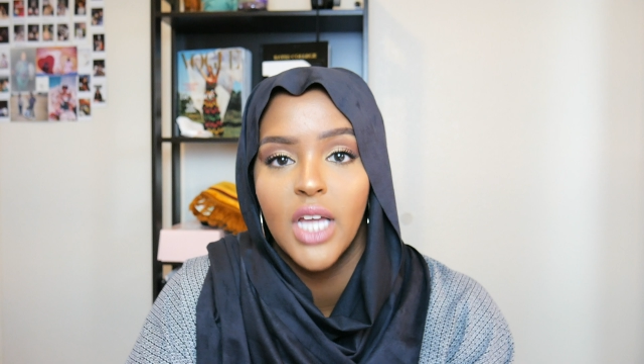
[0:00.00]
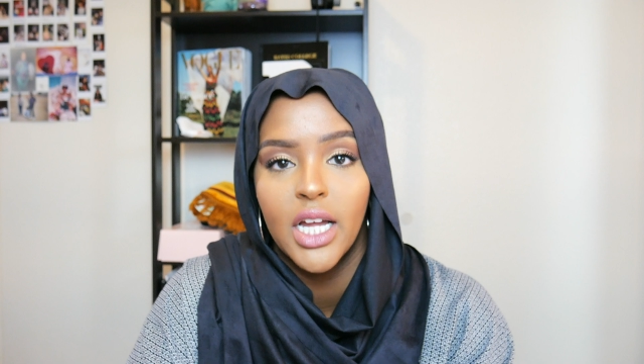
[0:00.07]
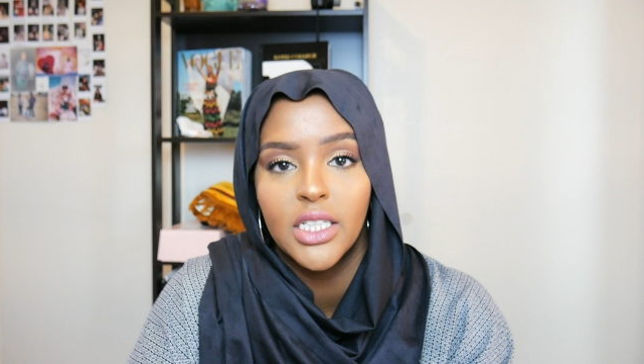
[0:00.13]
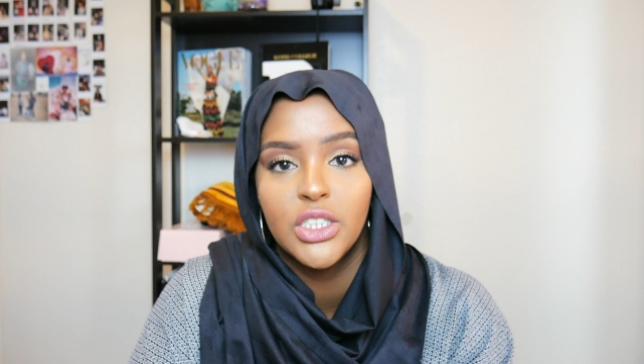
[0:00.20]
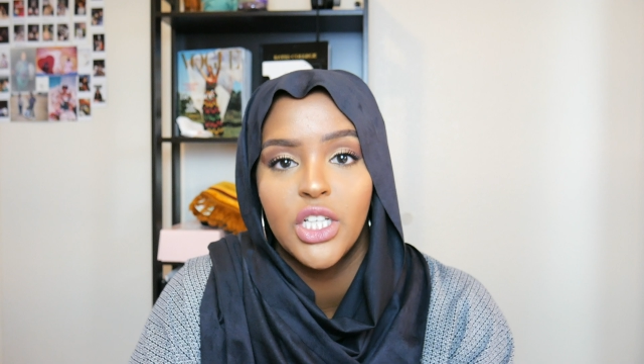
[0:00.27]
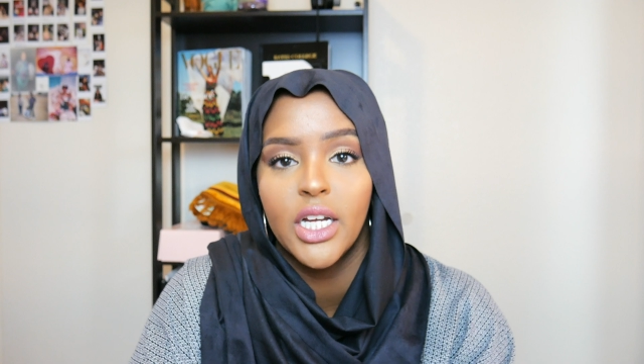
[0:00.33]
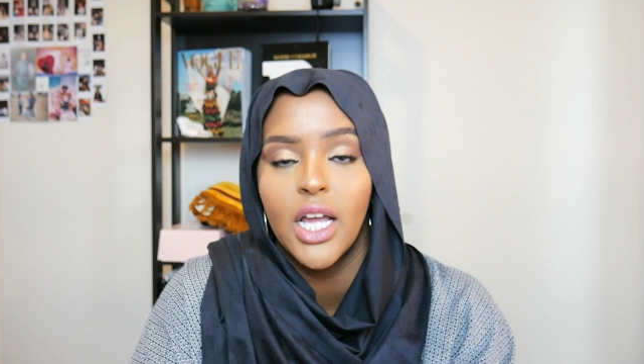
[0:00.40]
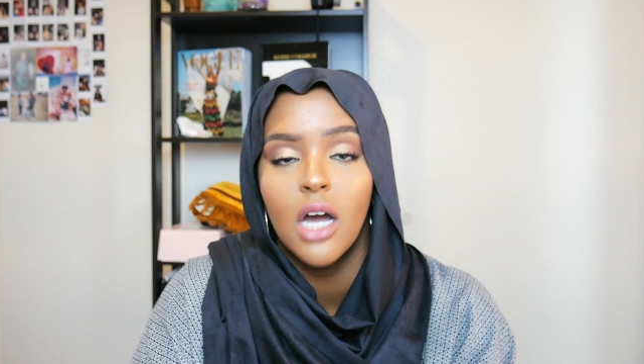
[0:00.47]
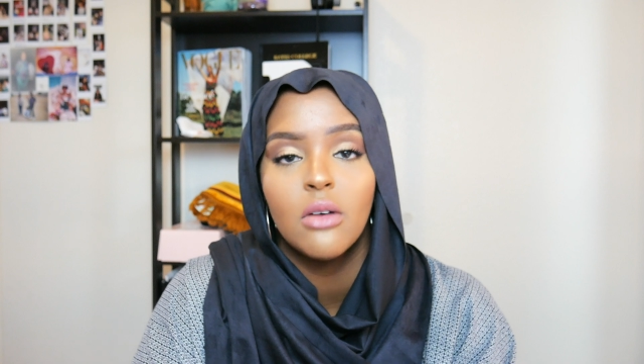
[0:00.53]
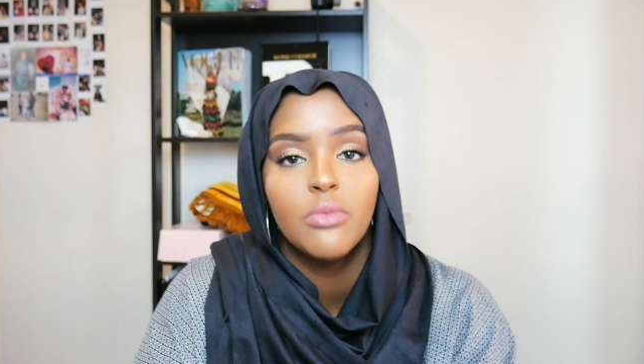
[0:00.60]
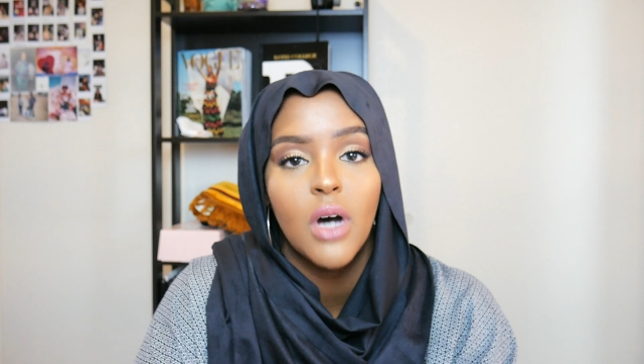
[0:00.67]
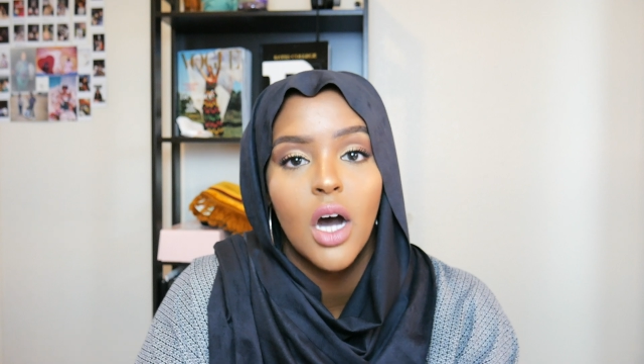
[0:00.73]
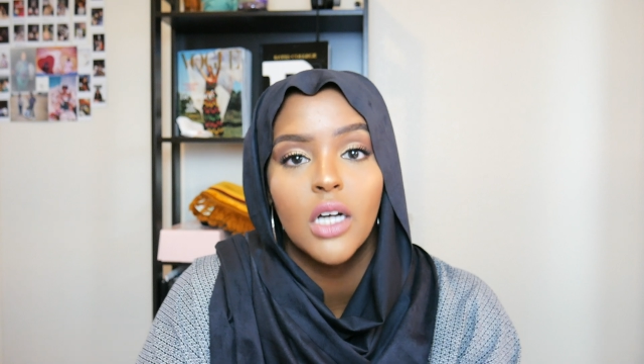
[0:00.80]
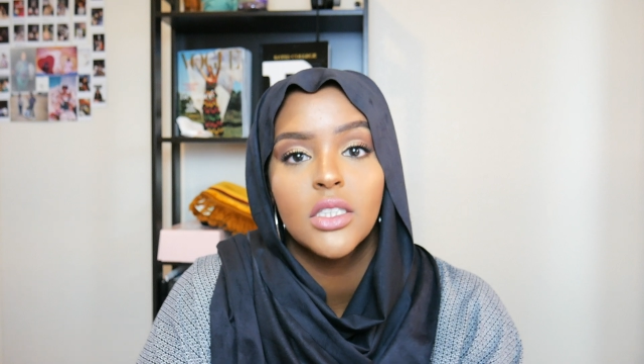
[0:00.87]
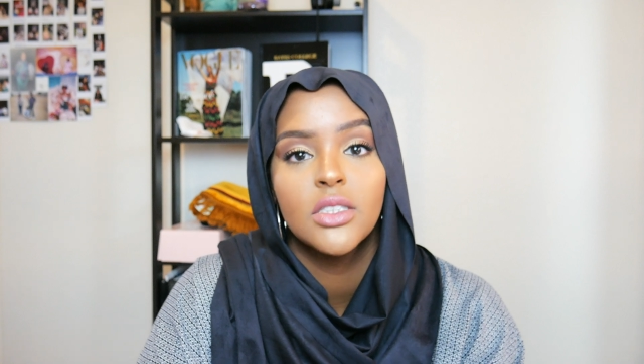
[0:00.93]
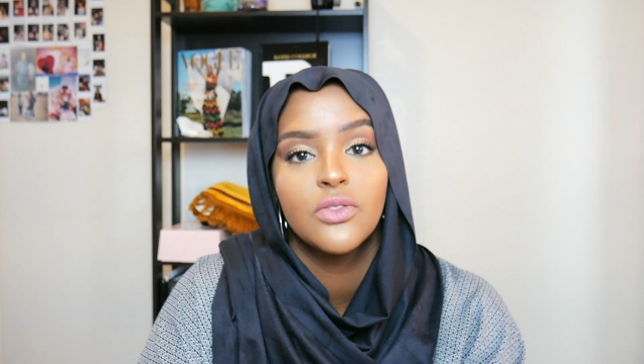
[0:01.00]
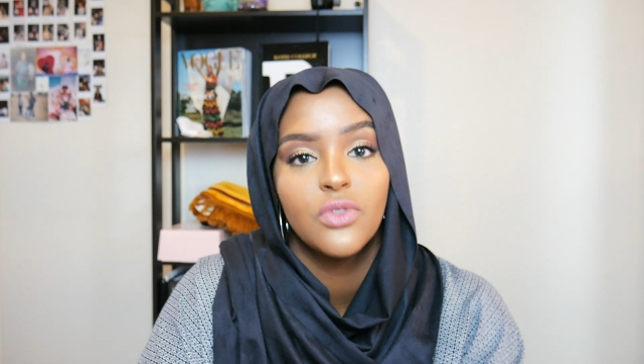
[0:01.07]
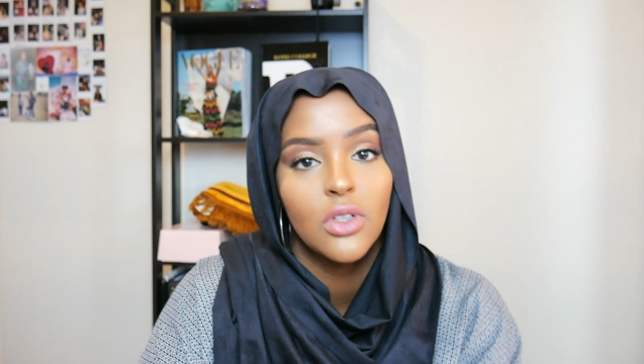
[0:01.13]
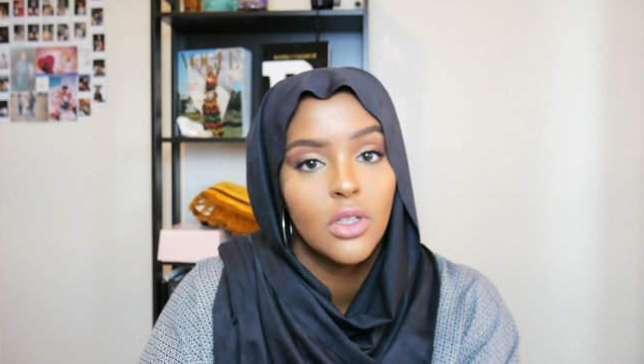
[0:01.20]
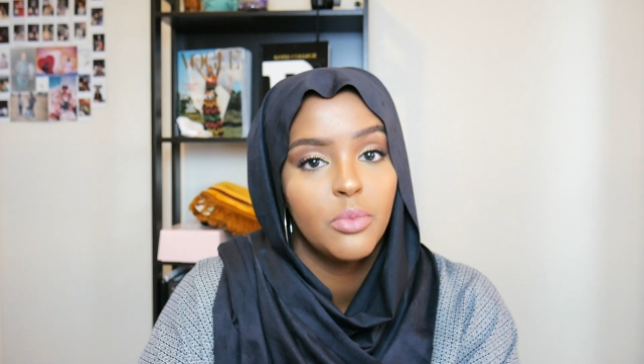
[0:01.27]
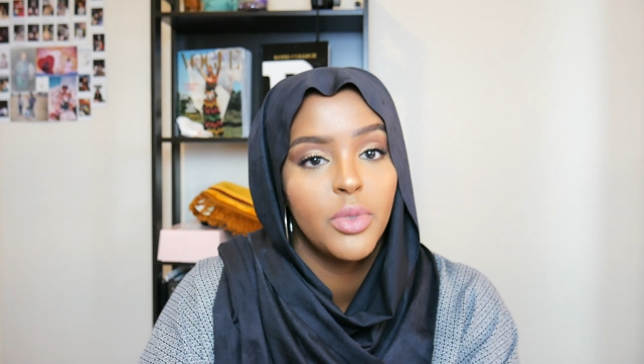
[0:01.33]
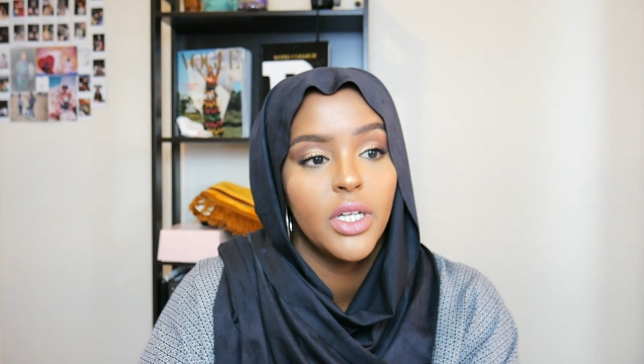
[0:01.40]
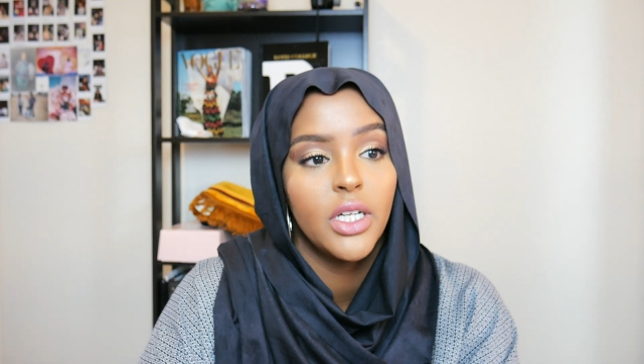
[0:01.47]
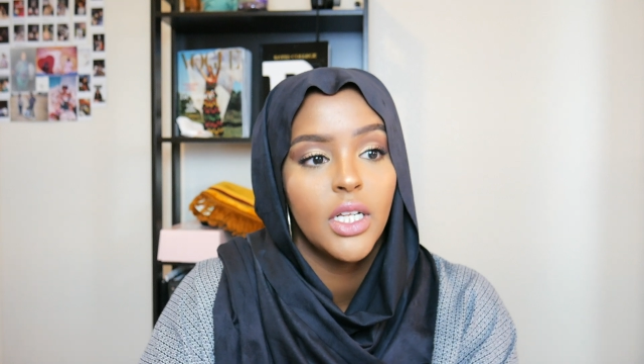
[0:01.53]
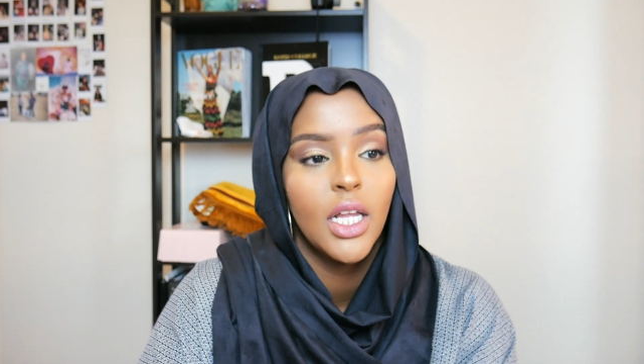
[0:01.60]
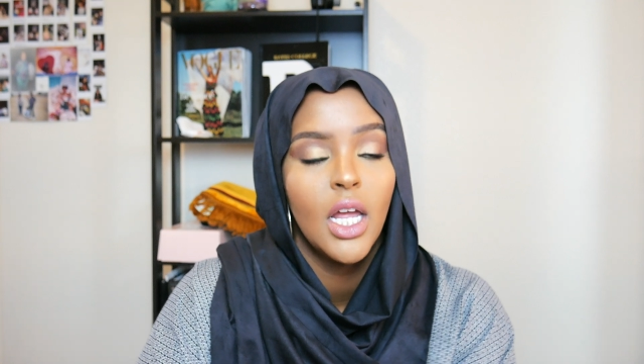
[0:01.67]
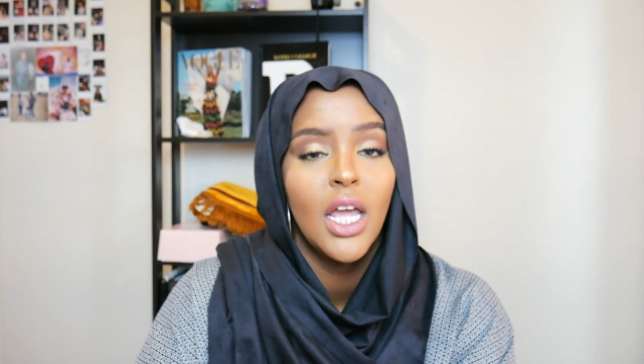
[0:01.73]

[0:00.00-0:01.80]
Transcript: that checkout box for a bit,